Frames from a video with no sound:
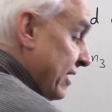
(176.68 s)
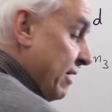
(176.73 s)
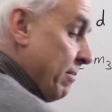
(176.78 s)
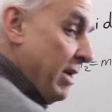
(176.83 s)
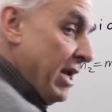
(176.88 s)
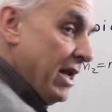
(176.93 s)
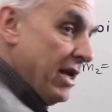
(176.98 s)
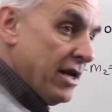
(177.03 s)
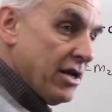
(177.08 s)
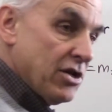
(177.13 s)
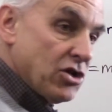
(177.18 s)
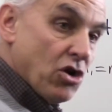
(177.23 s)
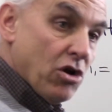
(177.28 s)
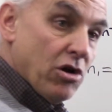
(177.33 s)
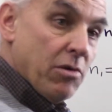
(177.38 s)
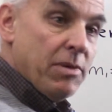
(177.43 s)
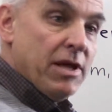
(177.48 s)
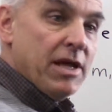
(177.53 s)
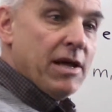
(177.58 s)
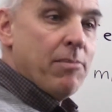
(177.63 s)
the median is going
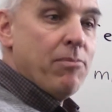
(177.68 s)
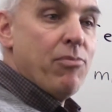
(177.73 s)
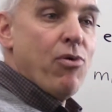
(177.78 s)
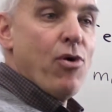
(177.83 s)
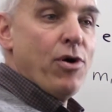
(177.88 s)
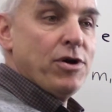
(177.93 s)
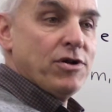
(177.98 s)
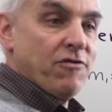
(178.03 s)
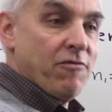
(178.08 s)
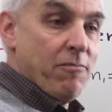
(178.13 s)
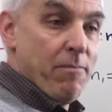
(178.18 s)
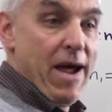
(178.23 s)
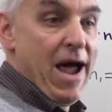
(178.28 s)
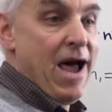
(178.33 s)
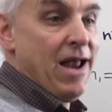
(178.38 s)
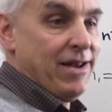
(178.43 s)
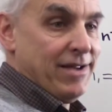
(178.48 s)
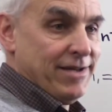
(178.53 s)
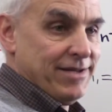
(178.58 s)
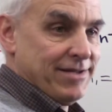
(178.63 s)
to be a point of
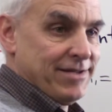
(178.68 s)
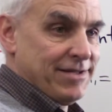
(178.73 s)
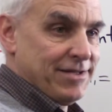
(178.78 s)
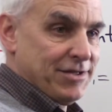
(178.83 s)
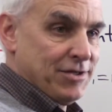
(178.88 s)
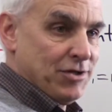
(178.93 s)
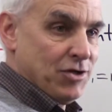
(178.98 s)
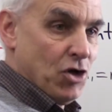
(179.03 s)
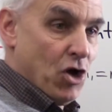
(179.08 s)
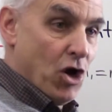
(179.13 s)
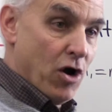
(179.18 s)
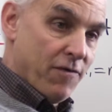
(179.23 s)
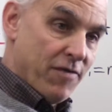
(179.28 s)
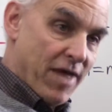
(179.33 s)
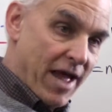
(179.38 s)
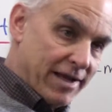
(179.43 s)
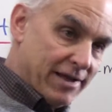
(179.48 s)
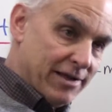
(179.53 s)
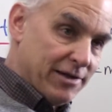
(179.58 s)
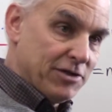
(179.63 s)
balance of
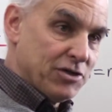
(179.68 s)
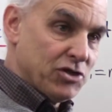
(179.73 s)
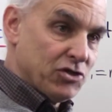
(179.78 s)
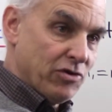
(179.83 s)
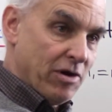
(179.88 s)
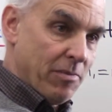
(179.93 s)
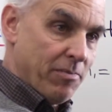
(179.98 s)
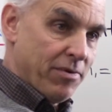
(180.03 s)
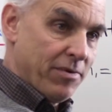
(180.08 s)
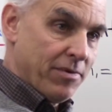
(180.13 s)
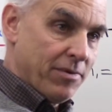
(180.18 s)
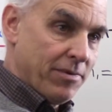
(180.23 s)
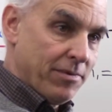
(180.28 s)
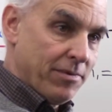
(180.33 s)
that little strip.